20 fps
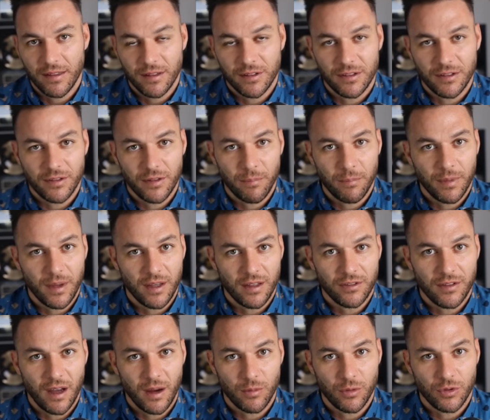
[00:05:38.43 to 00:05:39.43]
this is the
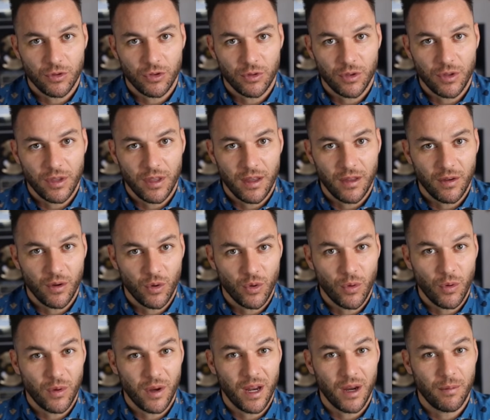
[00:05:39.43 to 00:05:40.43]
biggest opportunity in the
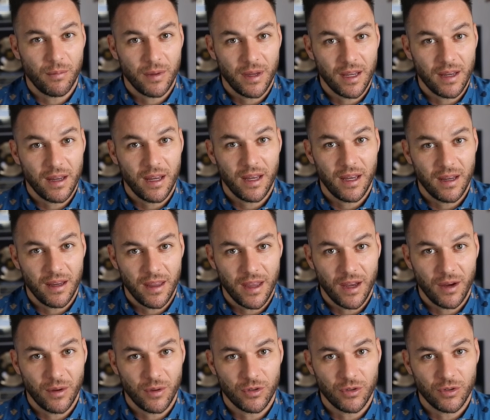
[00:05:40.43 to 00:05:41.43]
whole update:
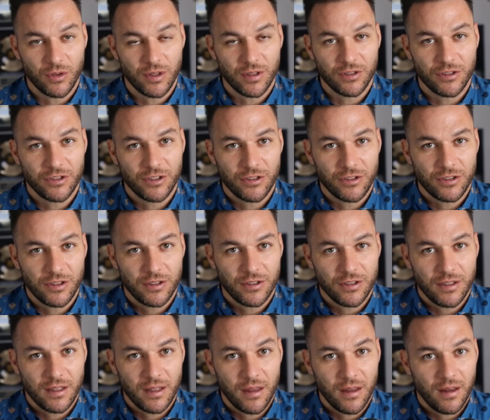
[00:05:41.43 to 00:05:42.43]
character
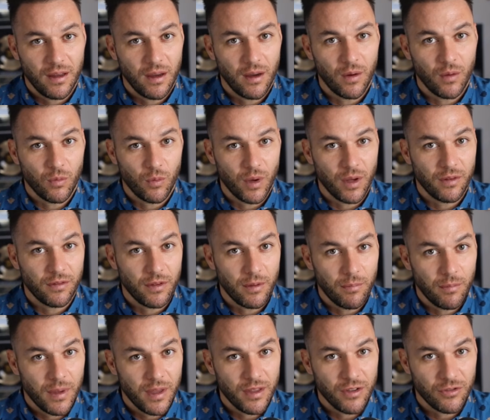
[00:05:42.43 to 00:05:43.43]
consistency. One of the
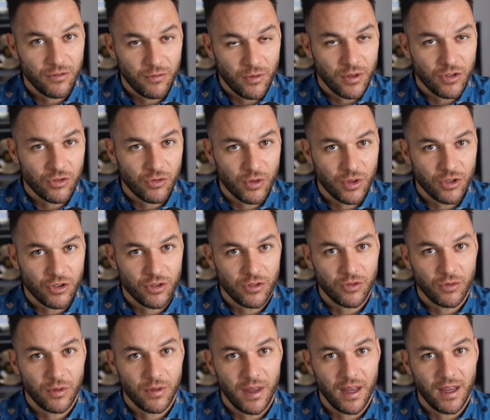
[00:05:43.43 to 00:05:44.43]
biggest
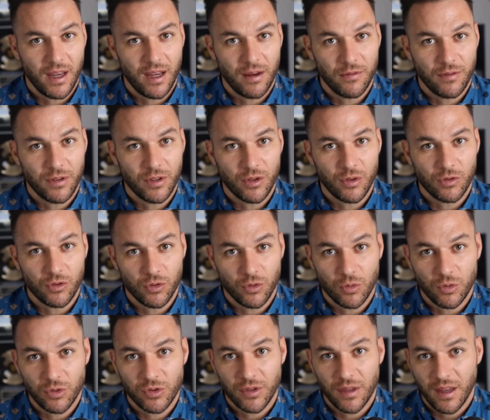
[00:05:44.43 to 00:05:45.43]
frustrations with AI video
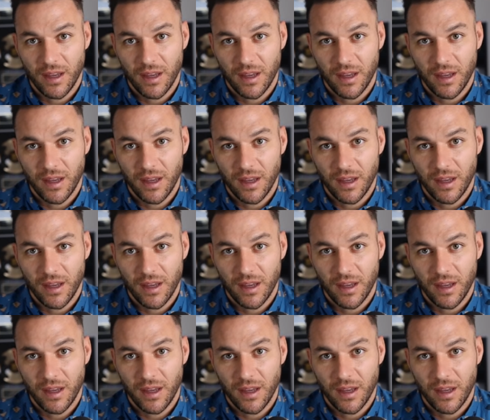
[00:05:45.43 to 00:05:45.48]
tools